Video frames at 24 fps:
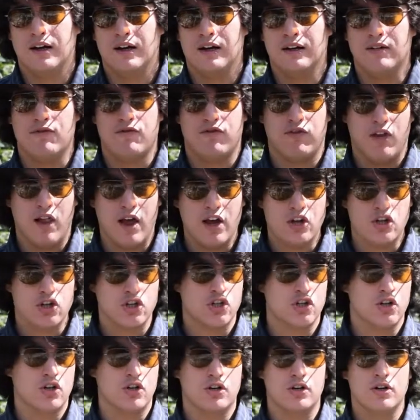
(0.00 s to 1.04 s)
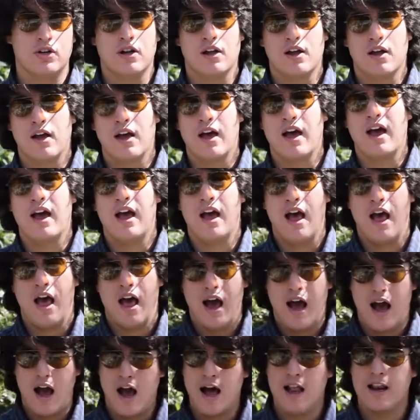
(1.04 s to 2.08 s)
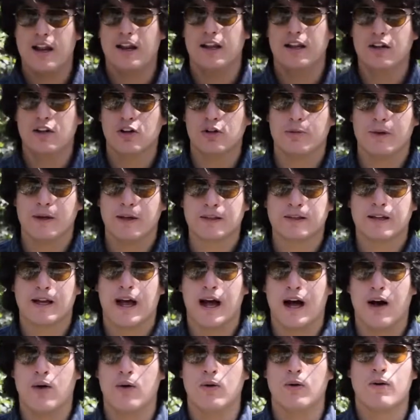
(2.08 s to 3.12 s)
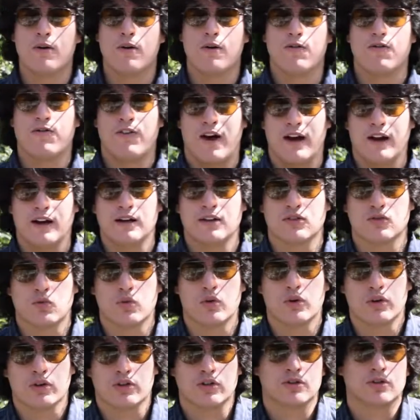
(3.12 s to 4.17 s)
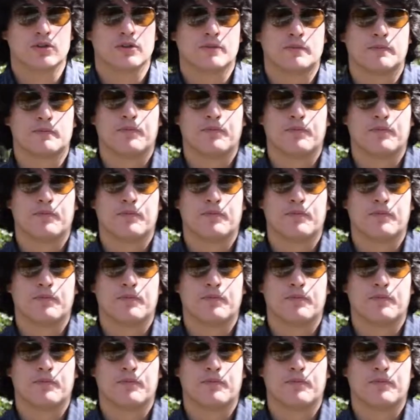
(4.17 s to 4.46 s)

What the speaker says: inflation, and a little bit how finance works.